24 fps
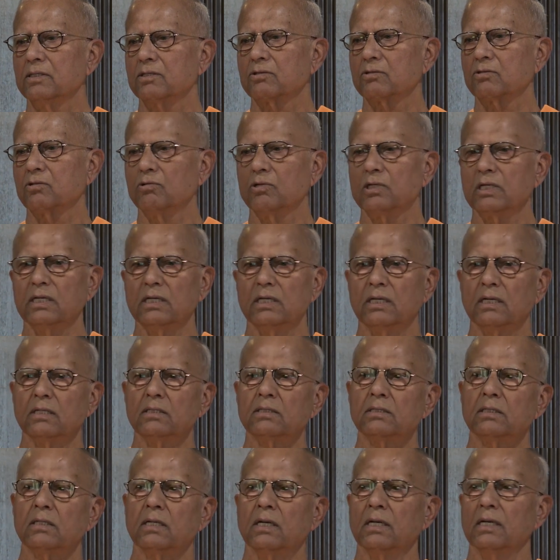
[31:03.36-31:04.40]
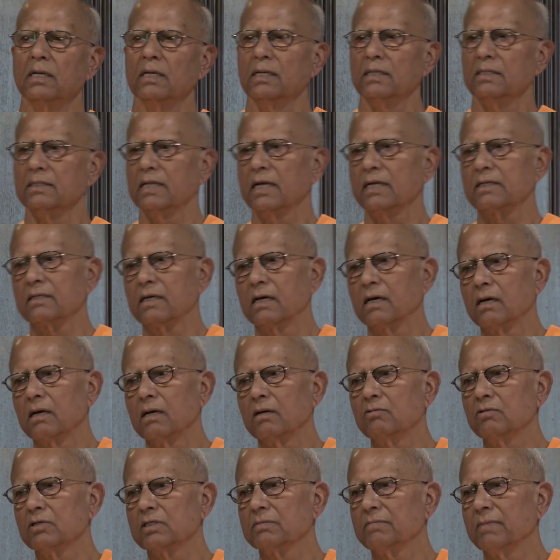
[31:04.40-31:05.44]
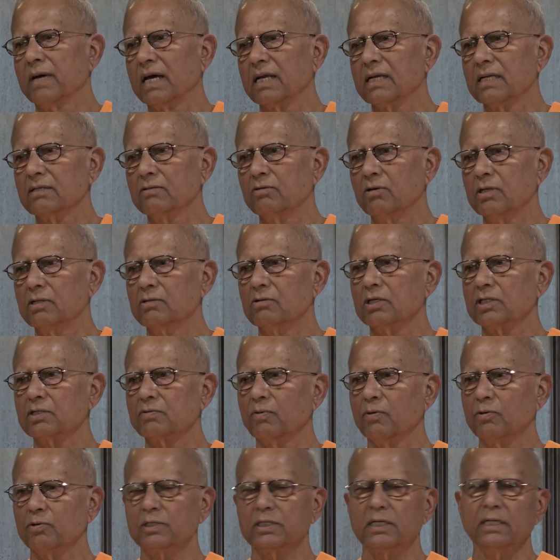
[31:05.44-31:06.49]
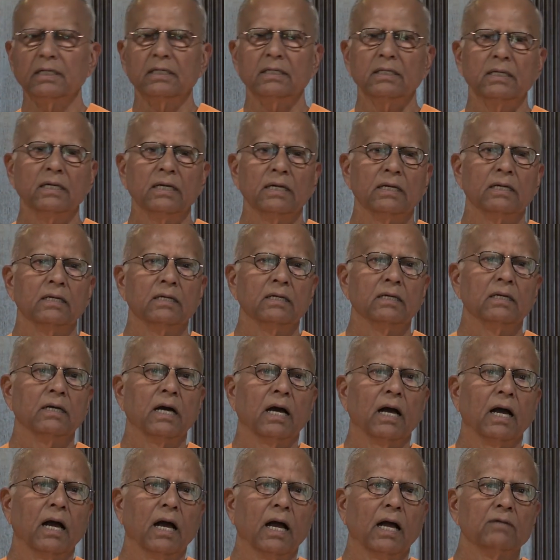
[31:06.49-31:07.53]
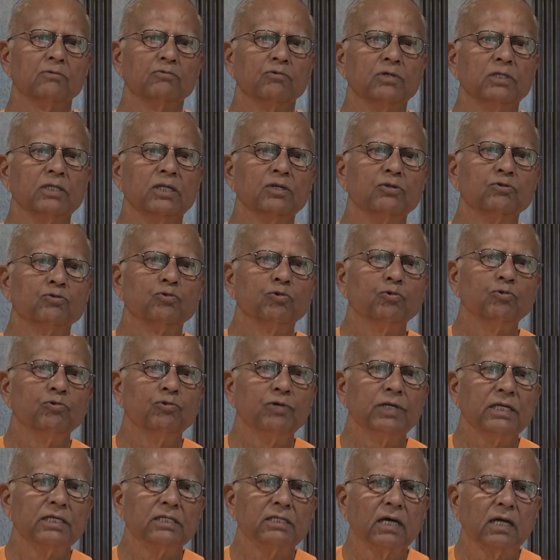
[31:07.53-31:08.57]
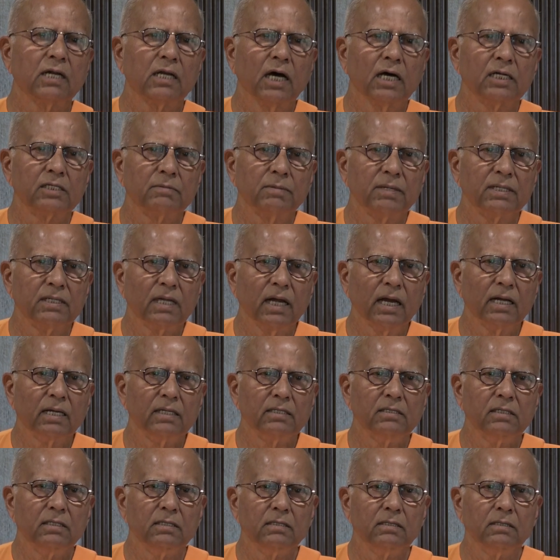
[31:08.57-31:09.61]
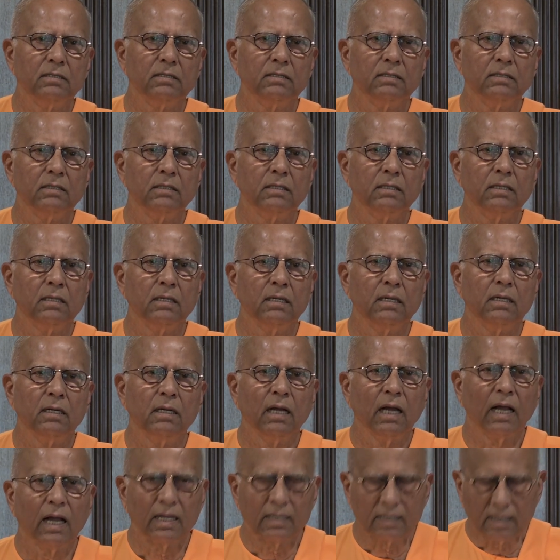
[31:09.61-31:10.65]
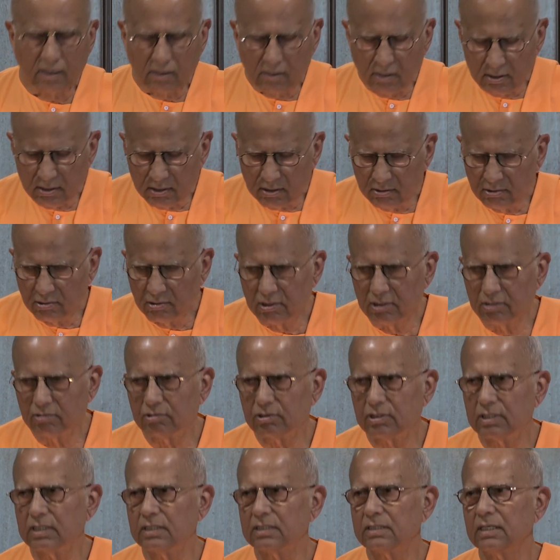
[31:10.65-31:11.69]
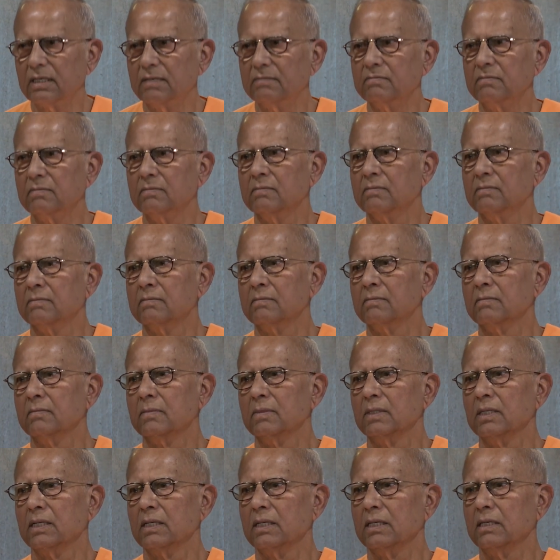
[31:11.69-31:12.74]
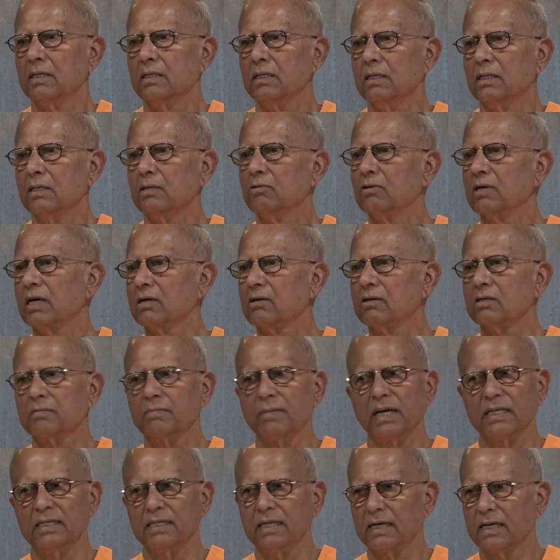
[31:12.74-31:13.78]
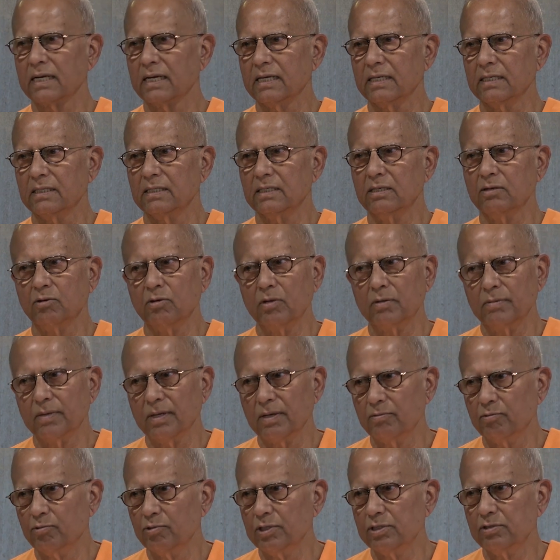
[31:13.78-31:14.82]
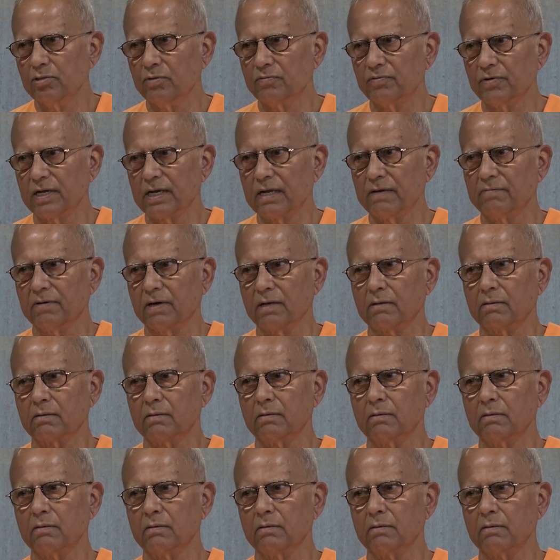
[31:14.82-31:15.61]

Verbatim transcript: The story is that girl was married when she was 14 and within two weeks her husband died. And according to Hindu system, you cannot marry again. You will be a widow forever.